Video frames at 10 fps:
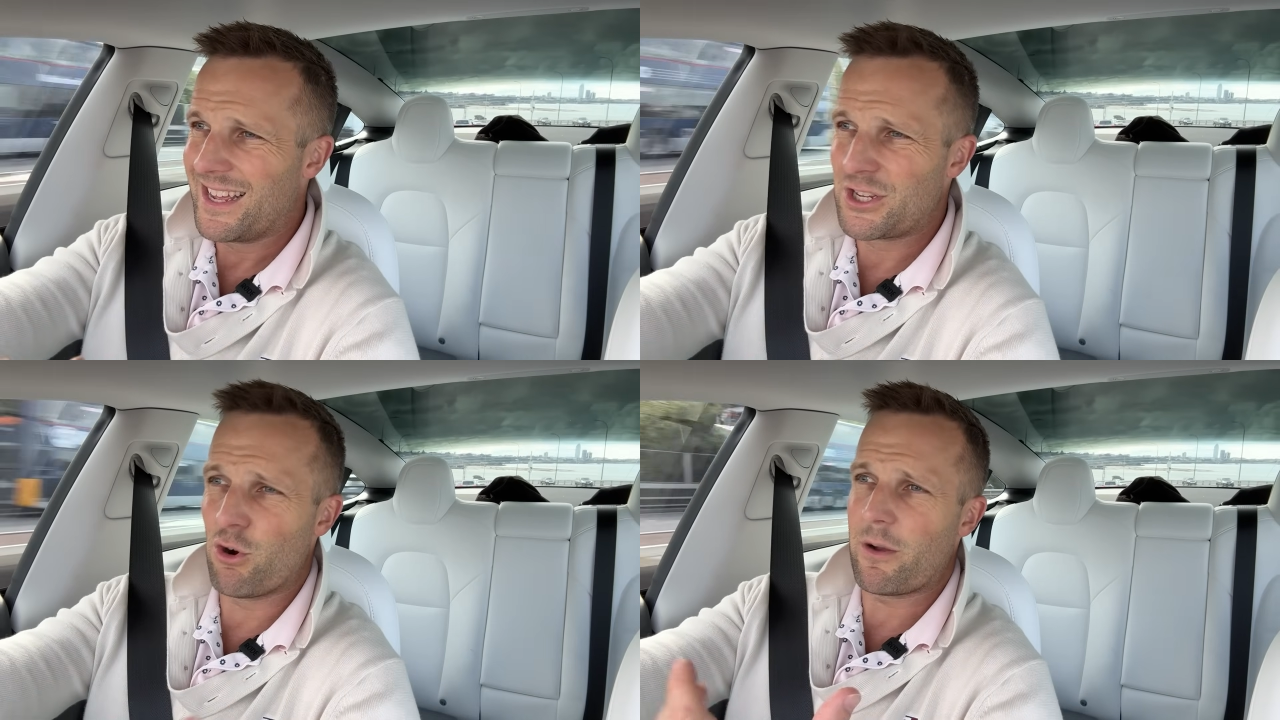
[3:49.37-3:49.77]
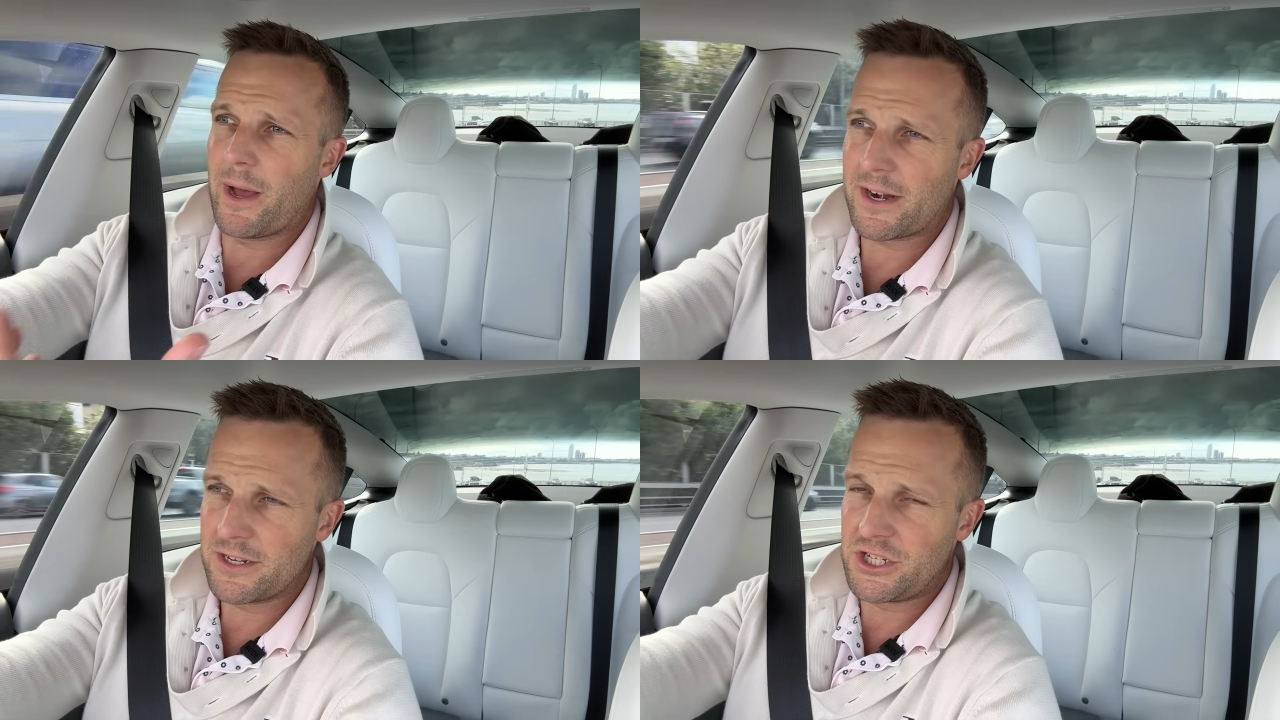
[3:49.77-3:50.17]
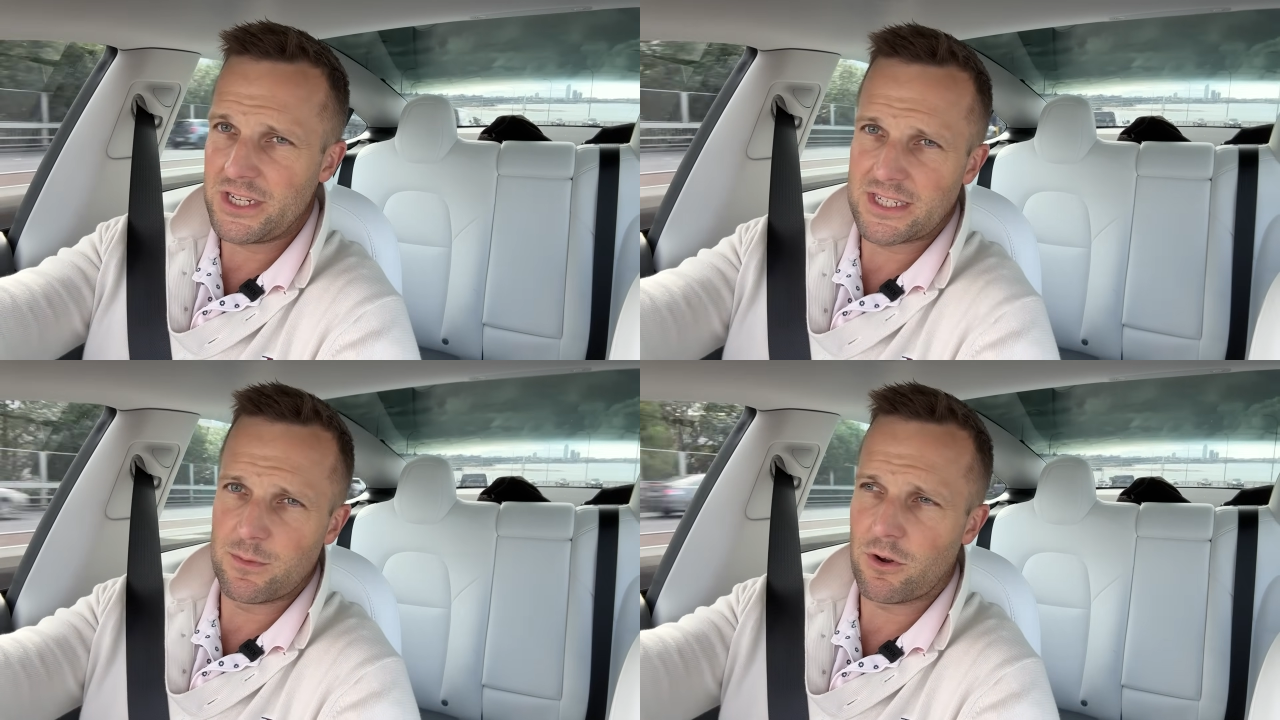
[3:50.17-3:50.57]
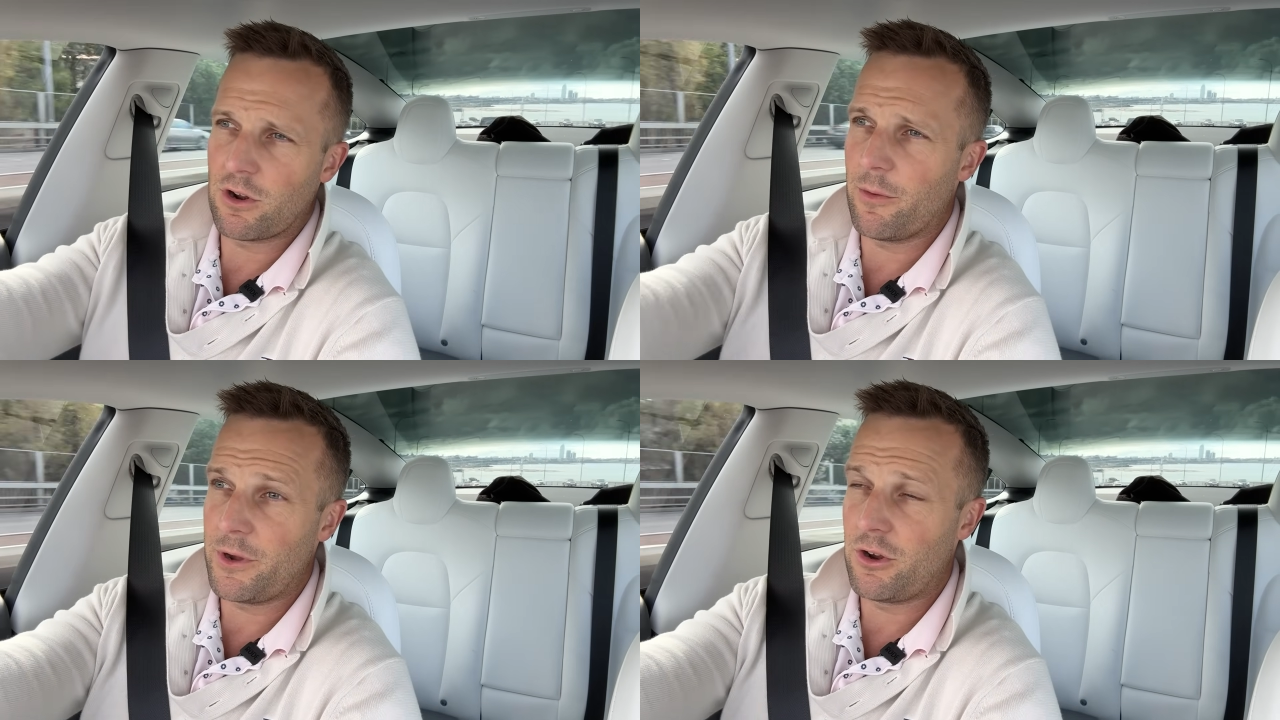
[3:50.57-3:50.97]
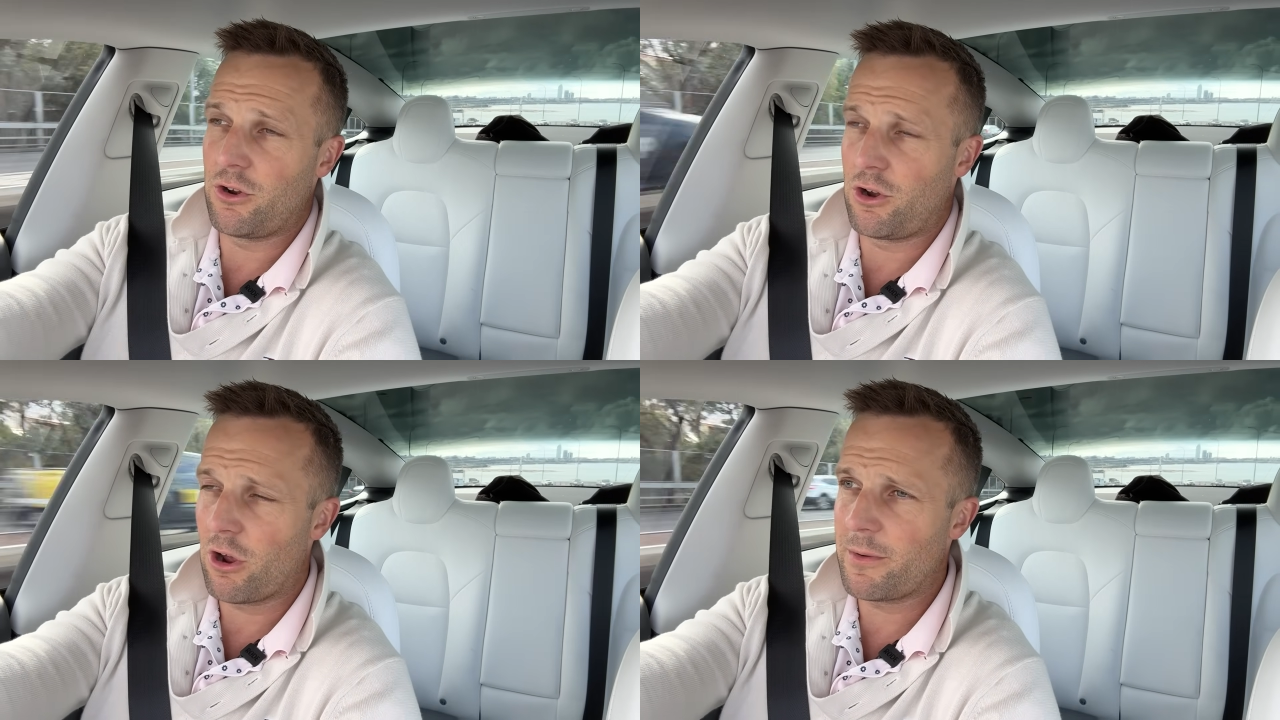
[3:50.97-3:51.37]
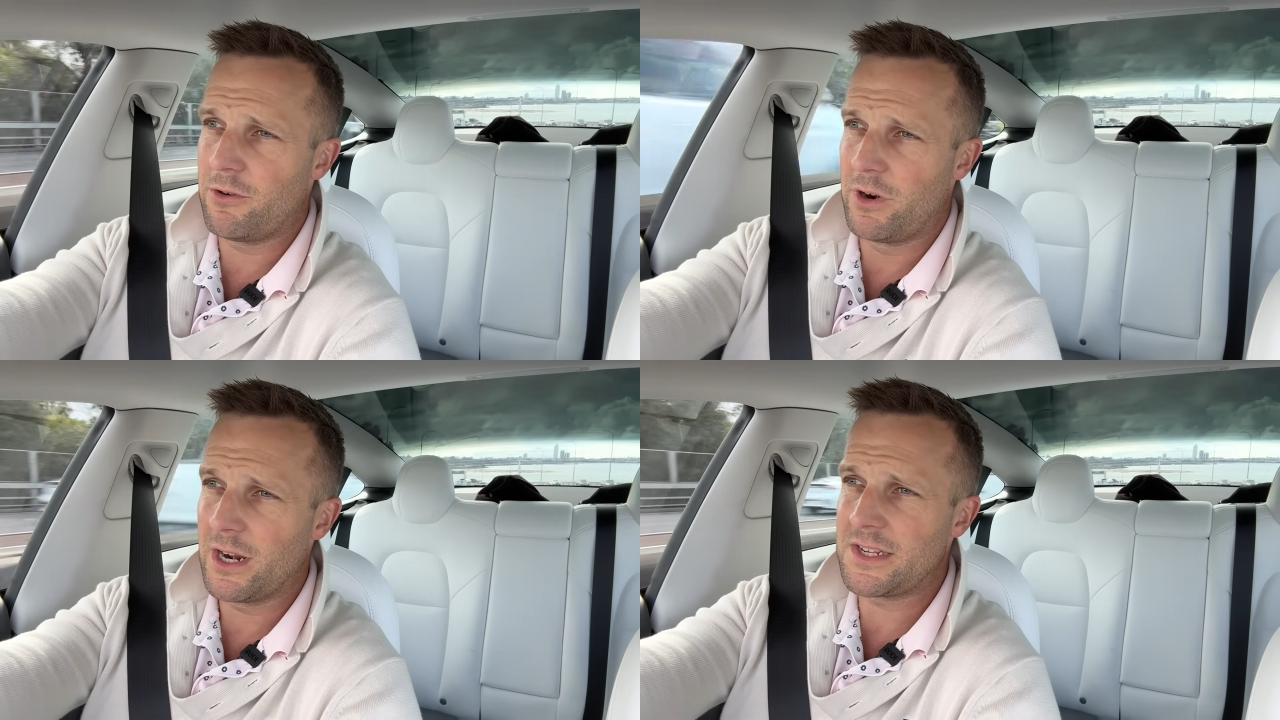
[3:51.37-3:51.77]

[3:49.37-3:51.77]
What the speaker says: talk about it in jest and whatnot, but you've got to be really